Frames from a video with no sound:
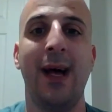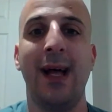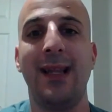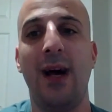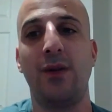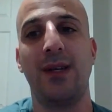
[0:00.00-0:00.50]

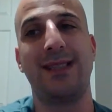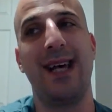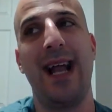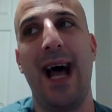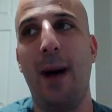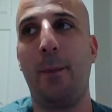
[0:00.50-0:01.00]
Now, does that
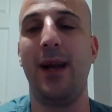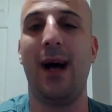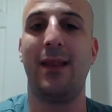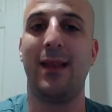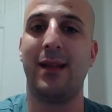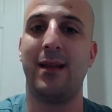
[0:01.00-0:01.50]
happen? I
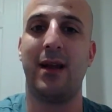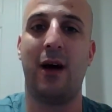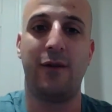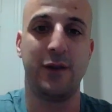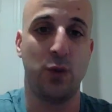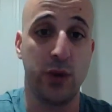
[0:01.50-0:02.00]
think the
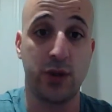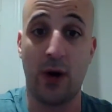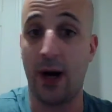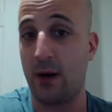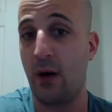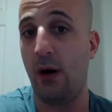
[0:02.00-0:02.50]
Dolphins would
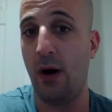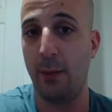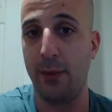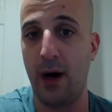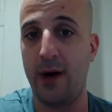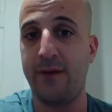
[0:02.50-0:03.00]
try to call our
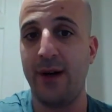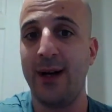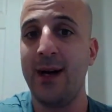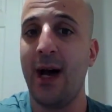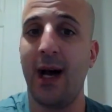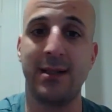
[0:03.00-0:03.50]
bluff
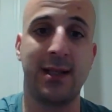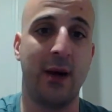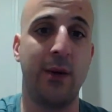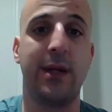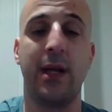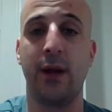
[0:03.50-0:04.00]
and say,
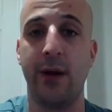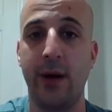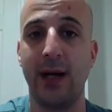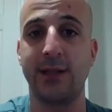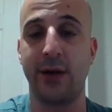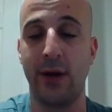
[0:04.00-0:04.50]
we think you
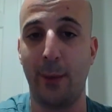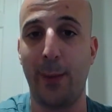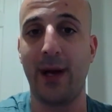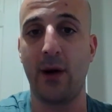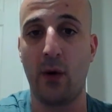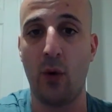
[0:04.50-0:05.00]
guys are going to
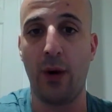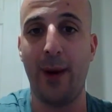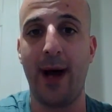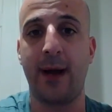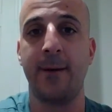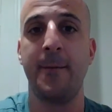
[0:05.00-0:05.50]
pick a
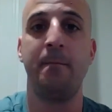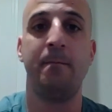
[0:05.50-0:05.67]
quarterback.